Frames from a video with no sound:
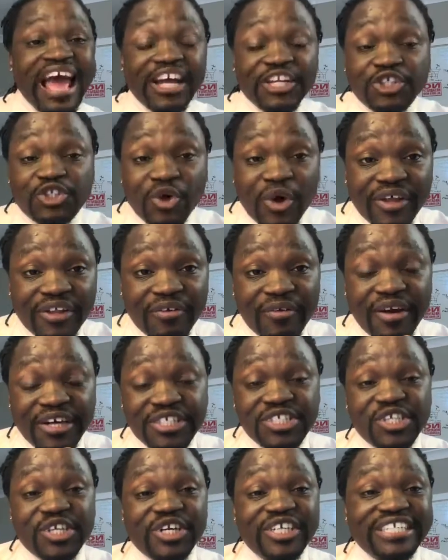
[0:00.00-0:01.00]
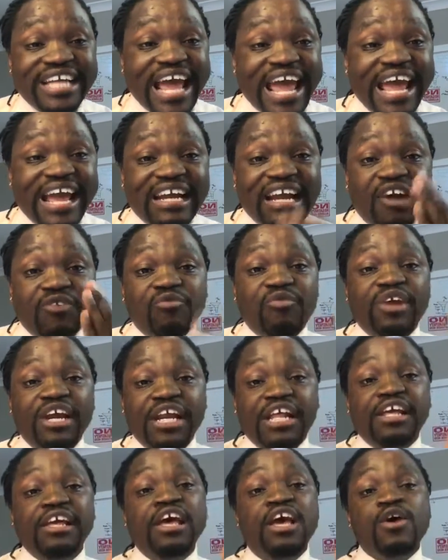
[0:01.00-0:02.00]
Enjoy the rest of your day, and I
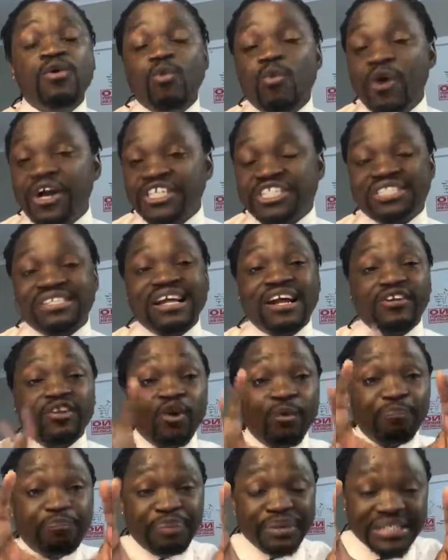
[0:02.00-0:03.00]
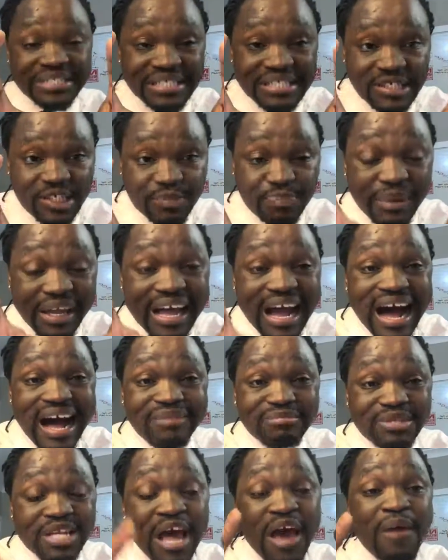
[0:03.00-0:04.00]
really wish that your business business
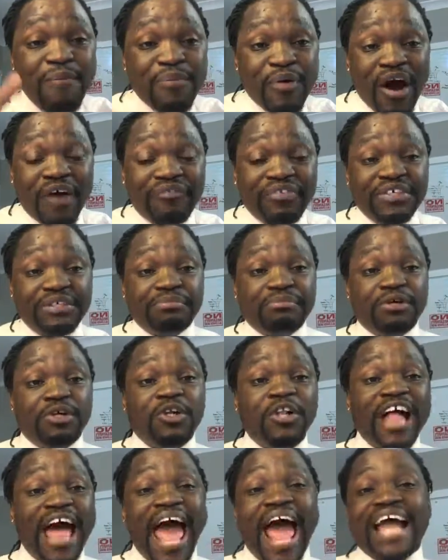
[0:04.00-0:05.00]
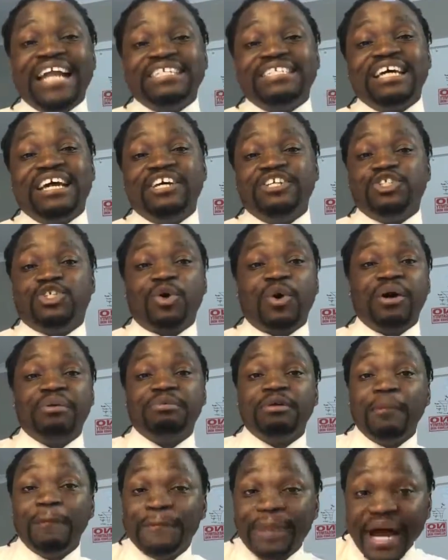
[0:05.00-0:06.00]
becomes profitable and
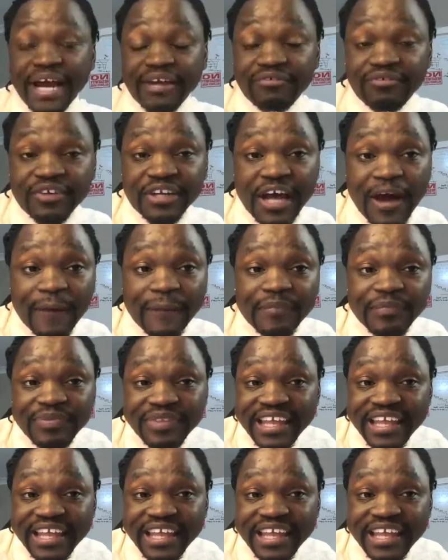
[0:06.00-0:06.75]
enjoyable. Bye for now.